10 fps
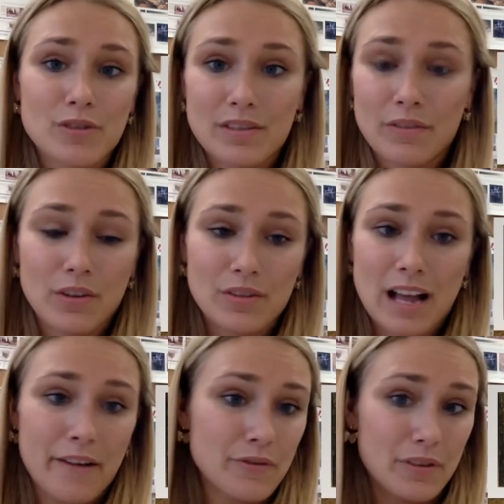of years
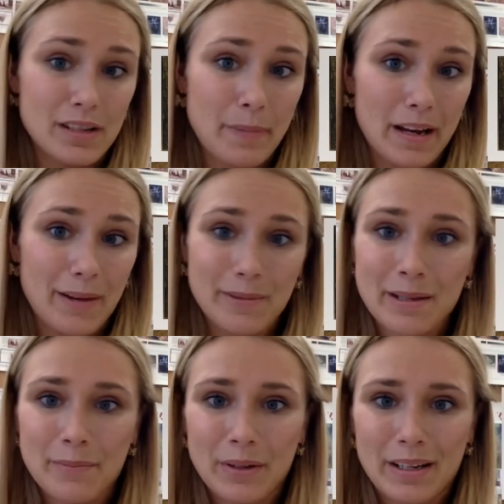after this painting was
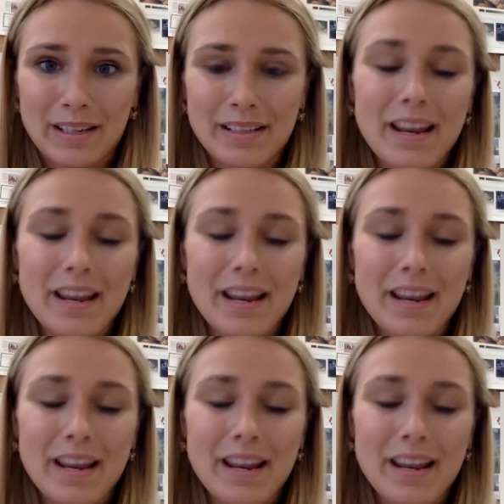completed.